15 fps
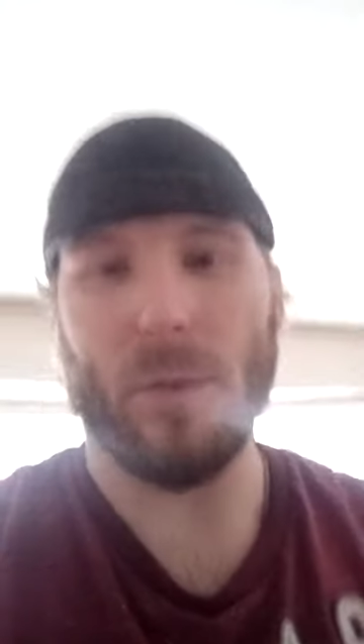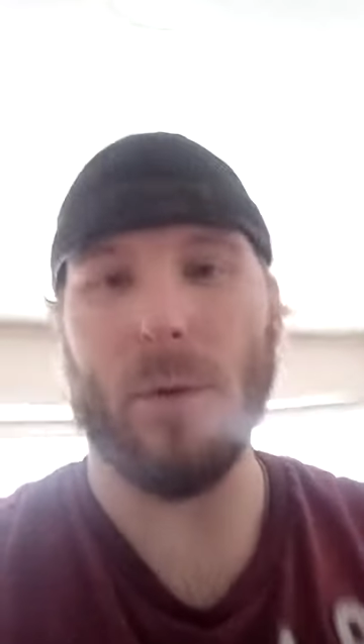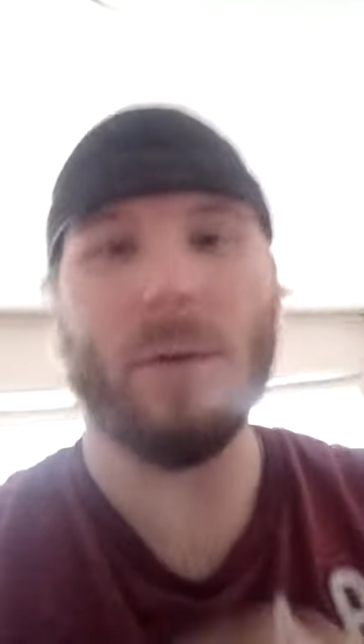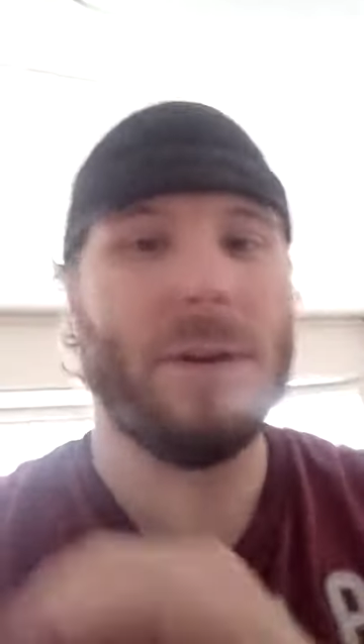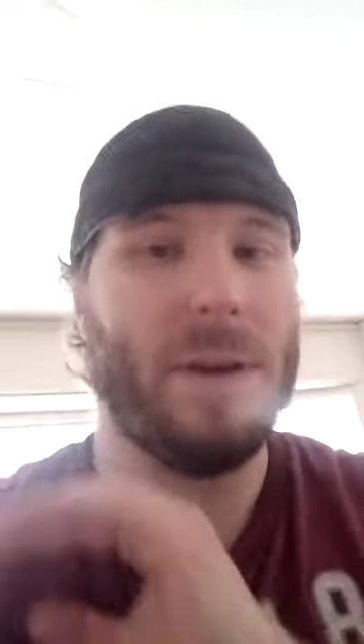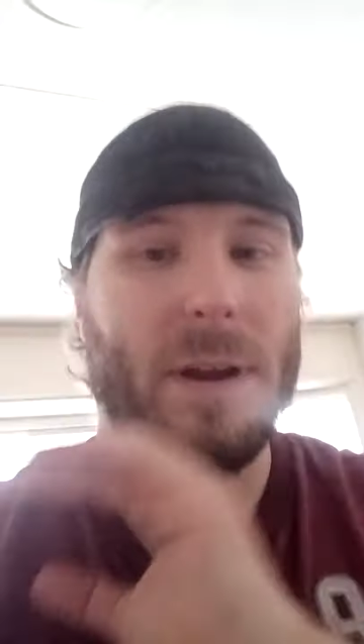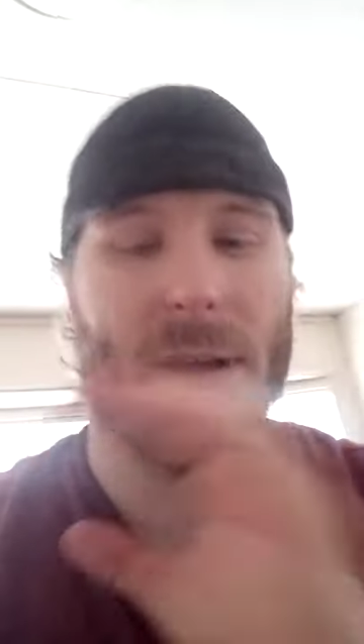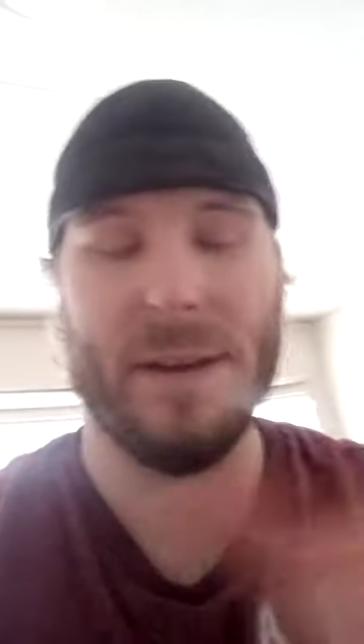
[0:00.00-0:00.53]

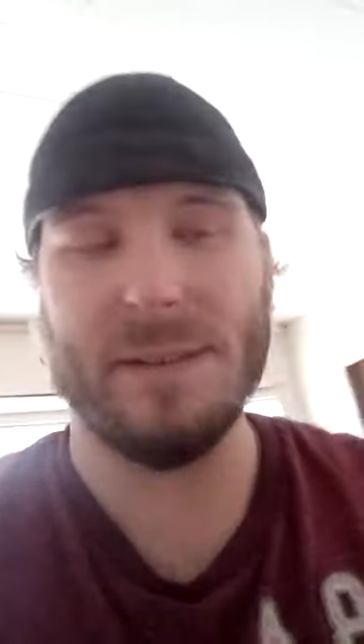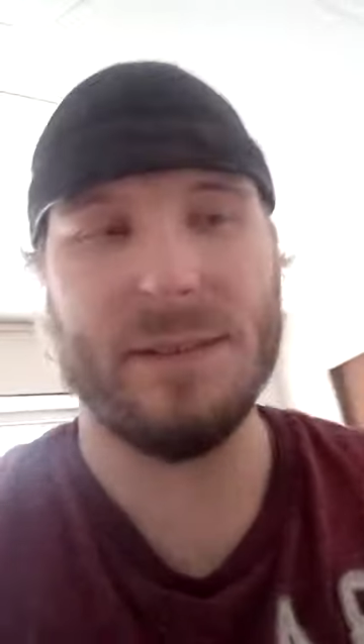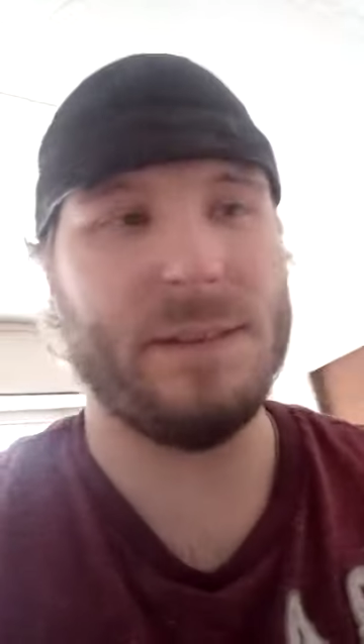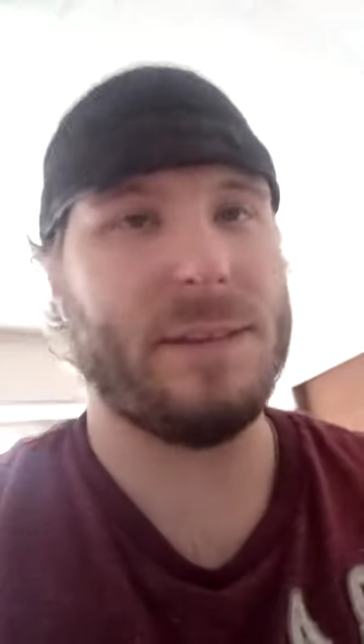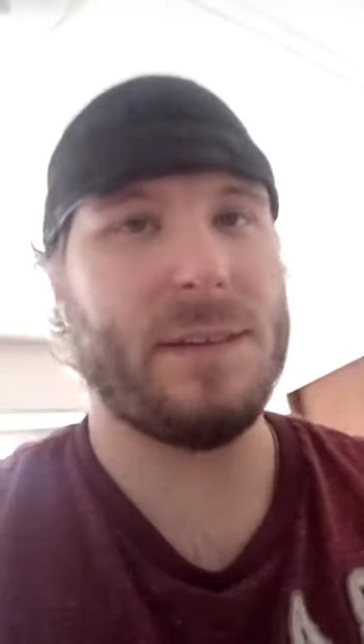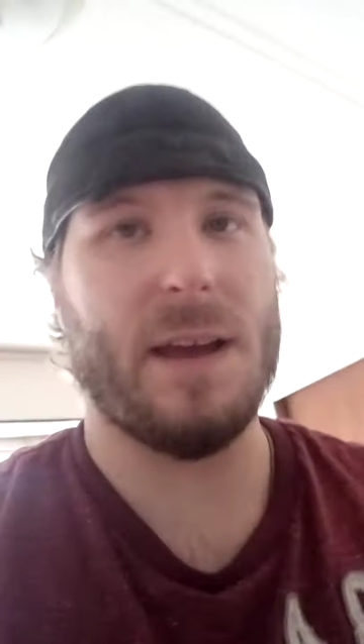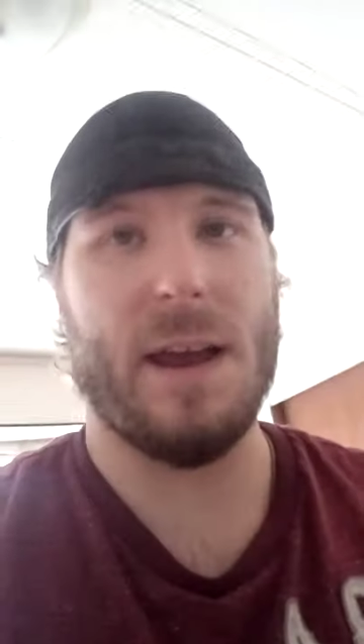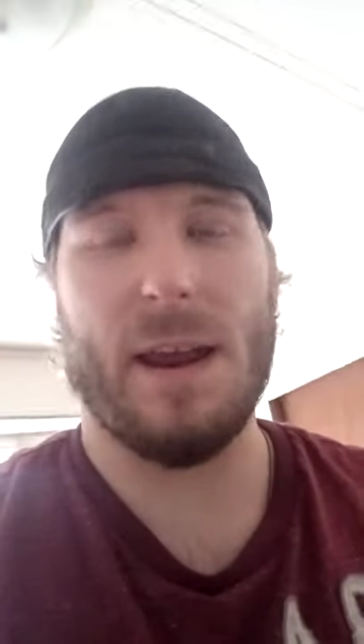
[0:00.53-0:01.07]
old and I
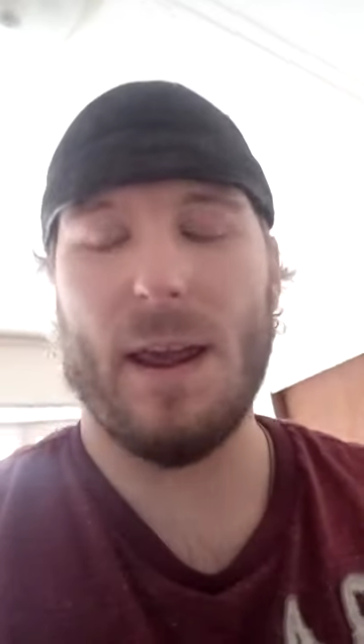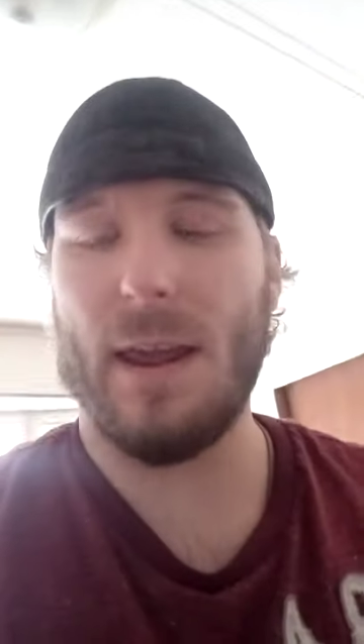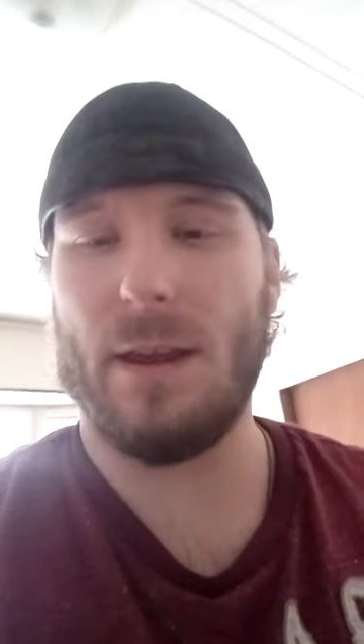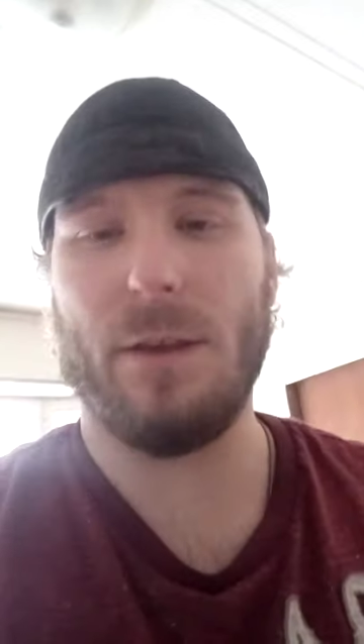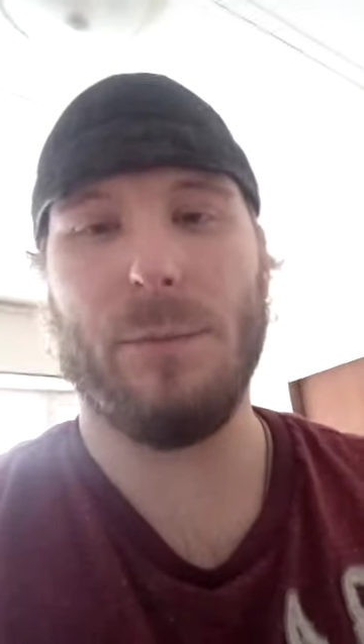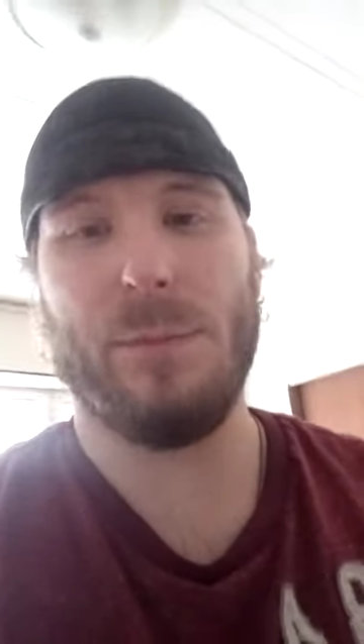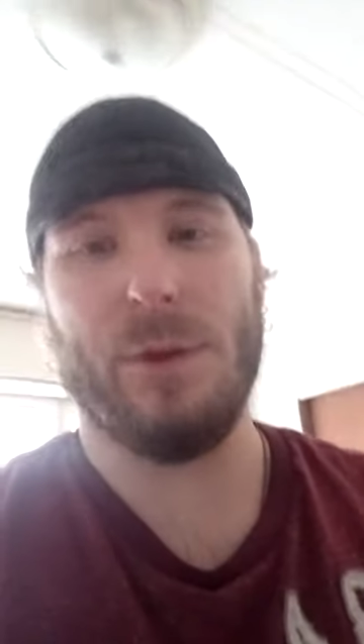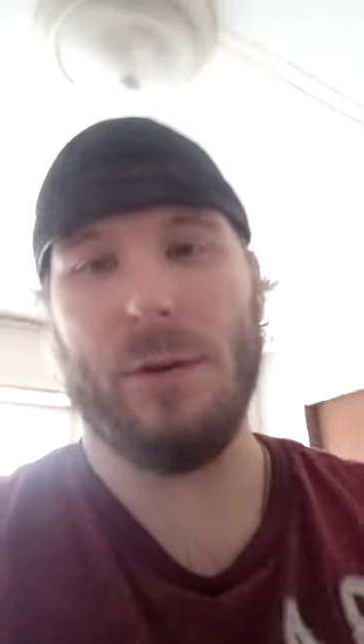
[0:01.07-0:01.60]
just I
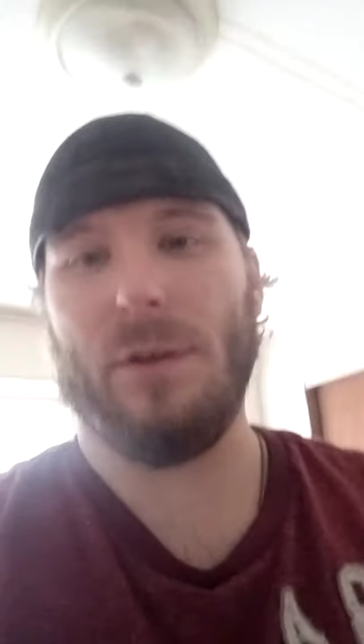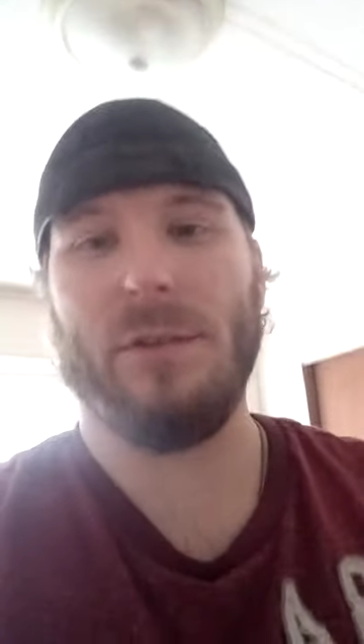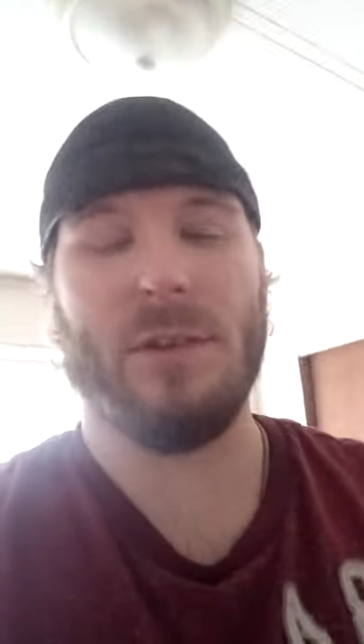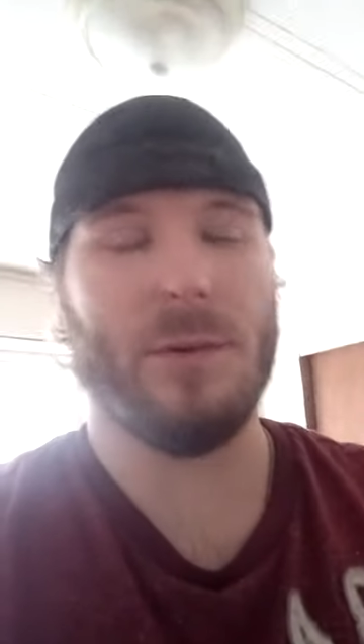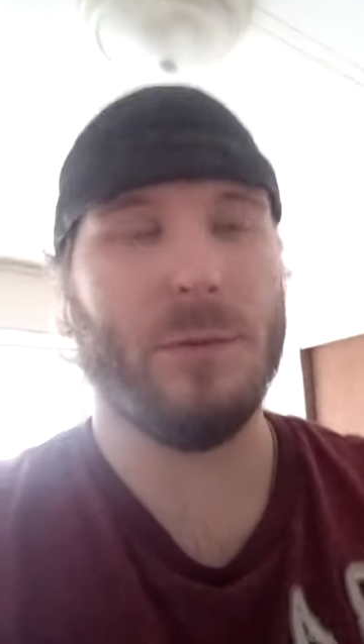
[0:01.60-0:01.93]
hate computers.